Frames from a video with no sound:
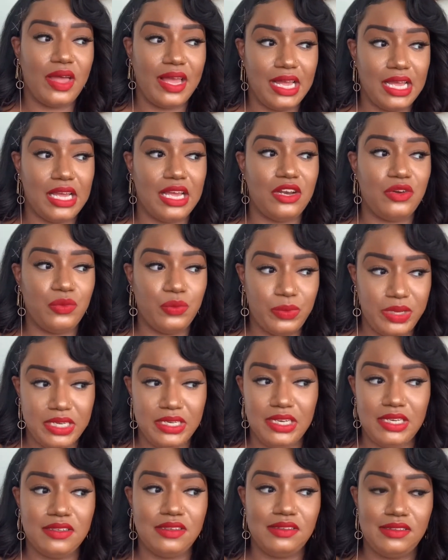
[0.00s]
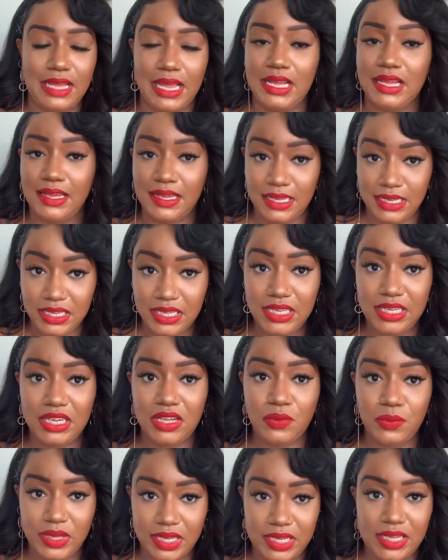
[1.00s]
And we need to take
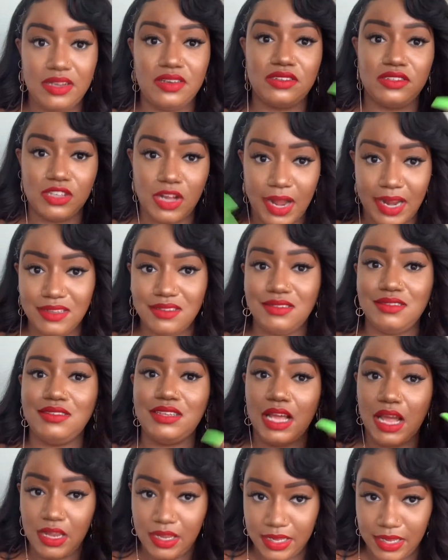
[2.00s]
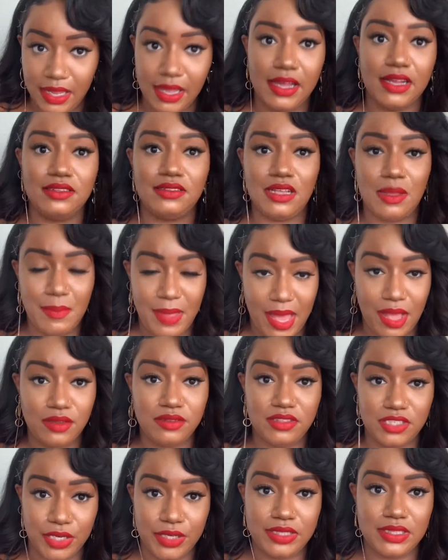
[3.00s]
heed when he starts telling us
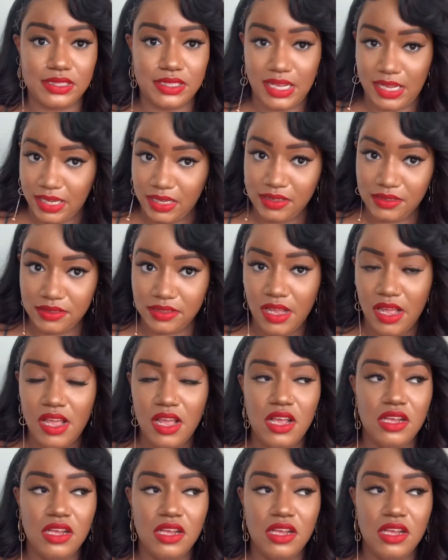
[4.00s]
about certain things.